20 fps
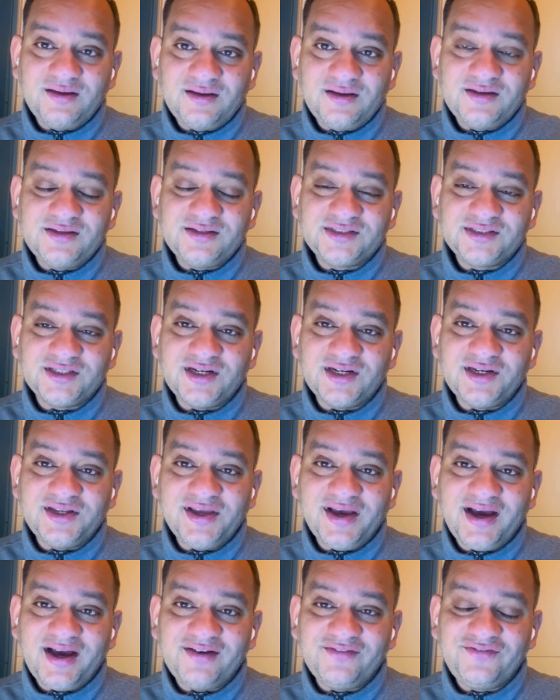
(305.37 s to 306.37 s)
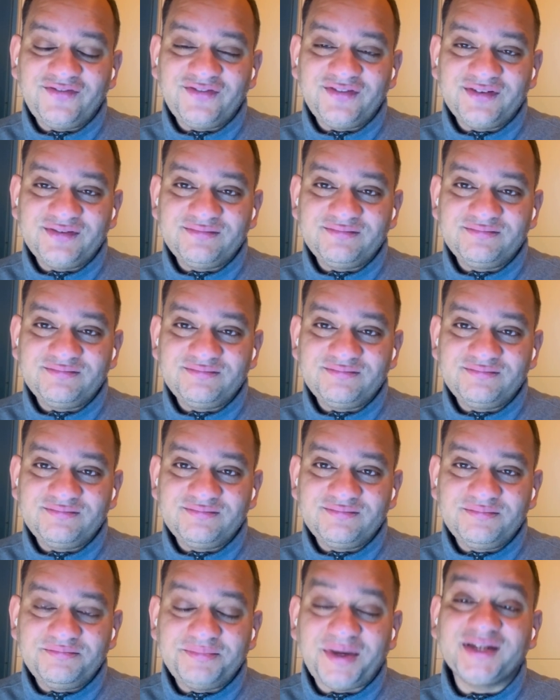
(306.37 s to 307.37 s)
suddenly you have
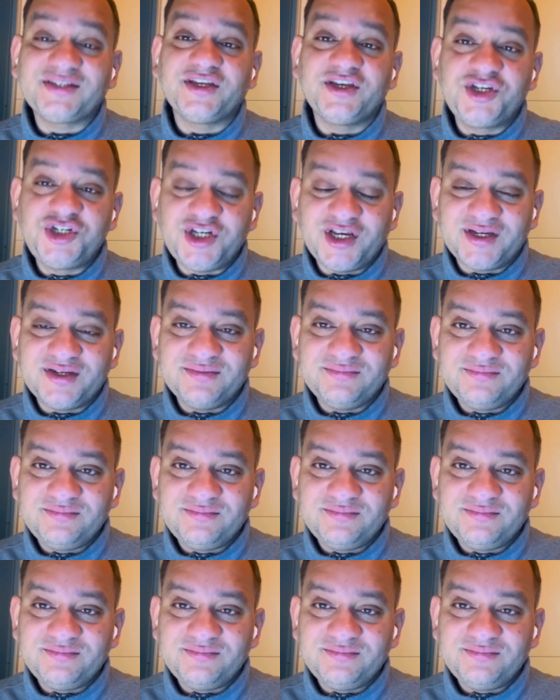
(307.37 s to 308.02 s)
Patrik Schick,